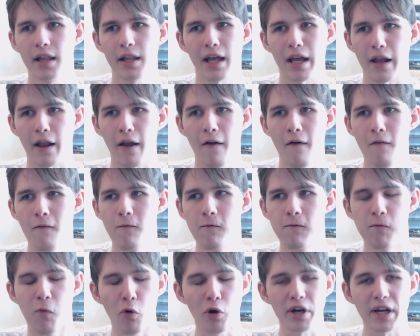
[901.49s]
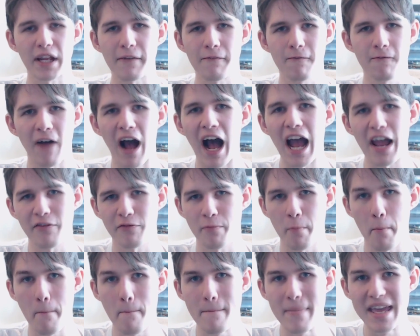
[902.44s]
like 45
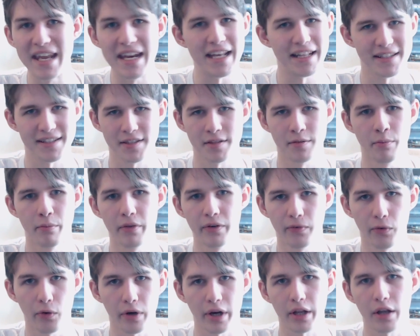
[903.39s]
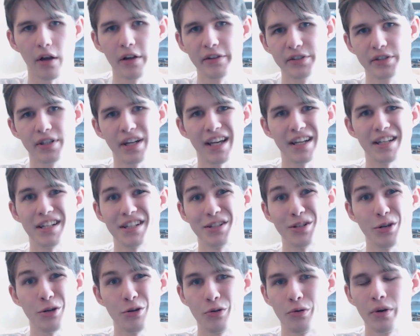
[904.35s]
minutes before it got to
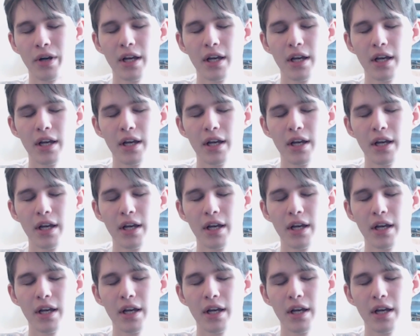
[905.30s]
92.